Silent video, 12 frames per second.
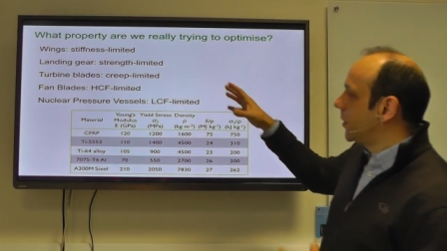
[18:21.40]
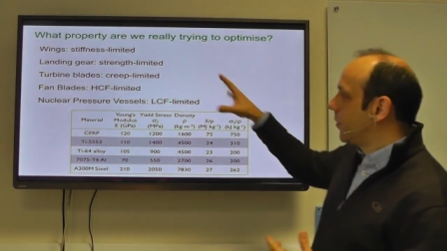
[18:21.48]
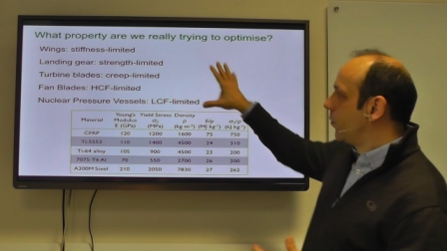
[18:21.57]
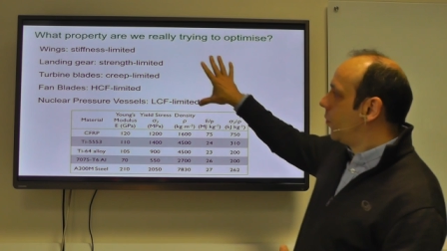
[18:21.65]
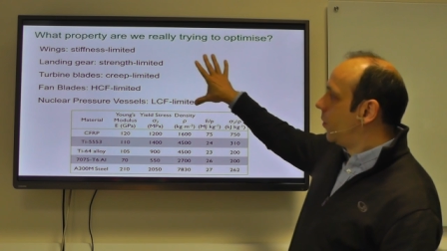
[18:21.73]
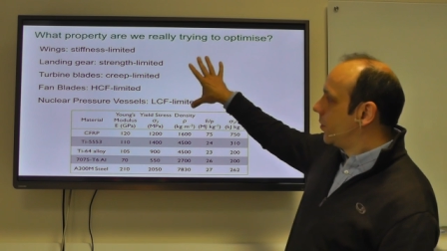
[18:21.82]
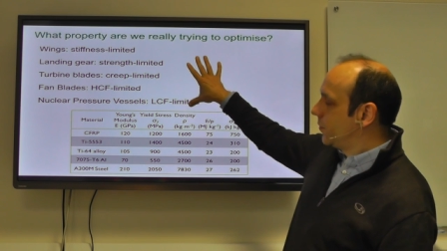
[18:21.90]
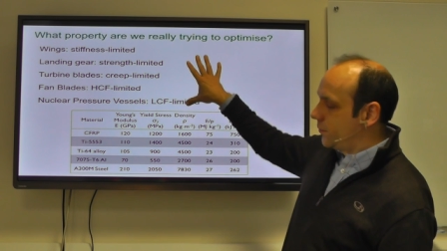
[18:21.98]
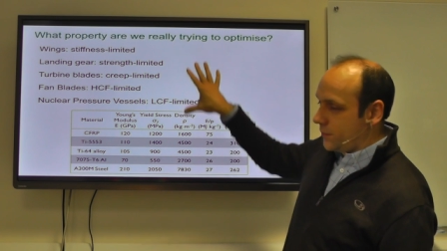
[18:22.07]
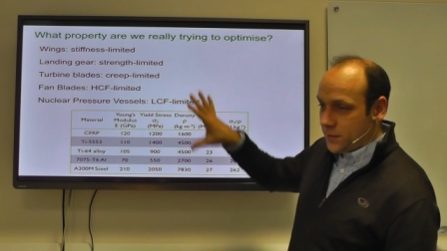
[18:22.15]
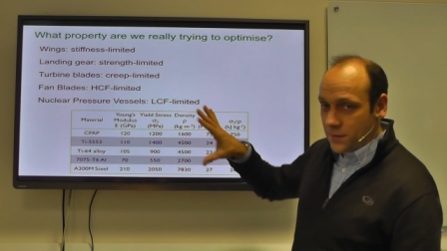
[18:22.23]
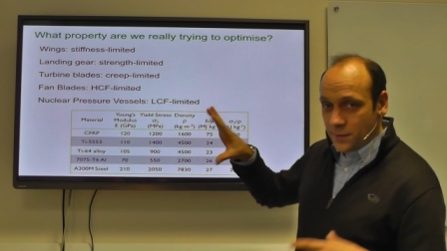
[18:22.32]
you know, what
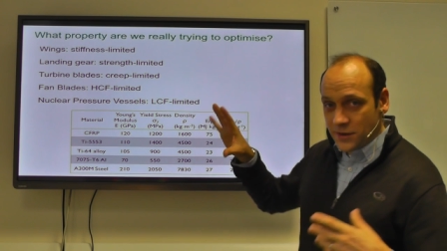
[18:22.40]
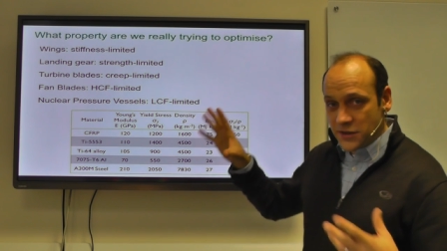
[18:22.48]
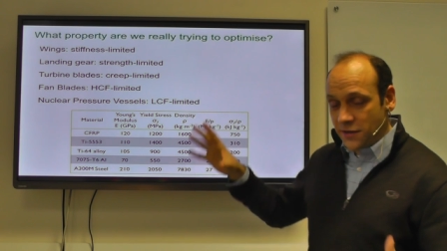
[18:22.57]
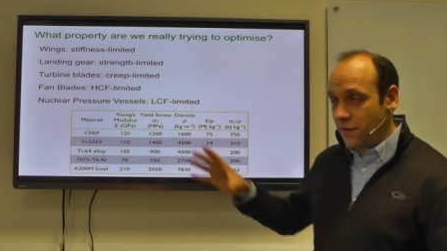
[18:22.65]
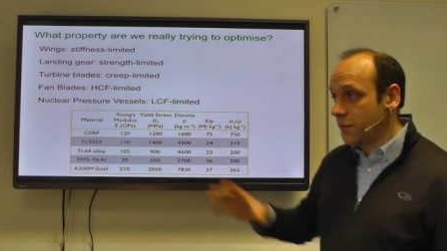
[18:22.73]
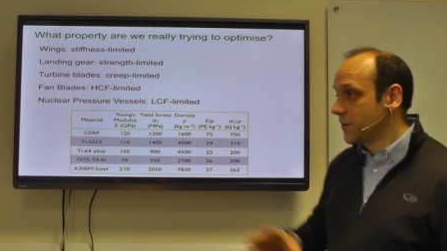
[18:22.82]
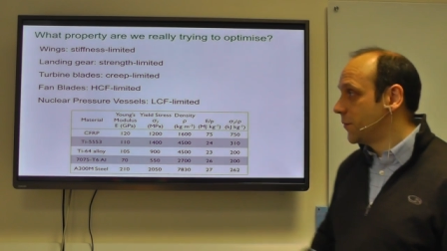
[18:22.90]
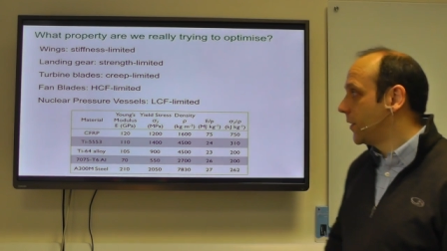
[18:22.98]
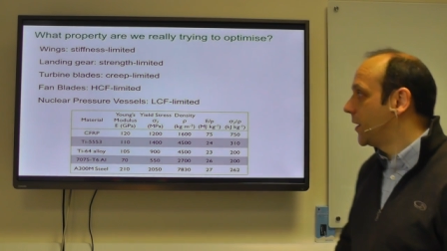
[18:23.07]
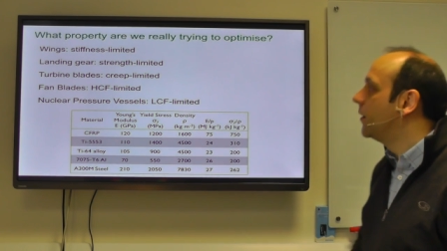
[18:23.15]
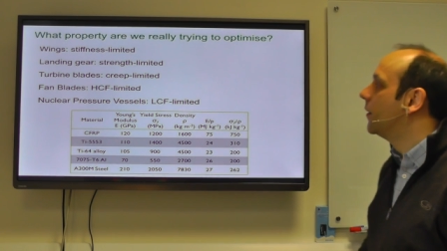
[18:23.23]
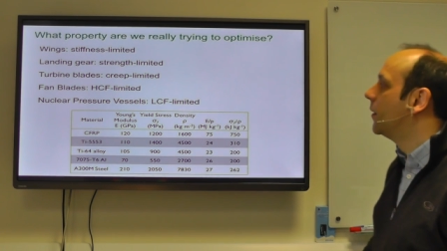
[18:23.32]
with the materials
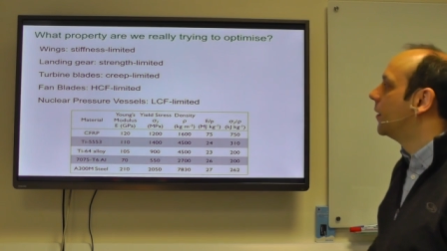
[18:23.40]
we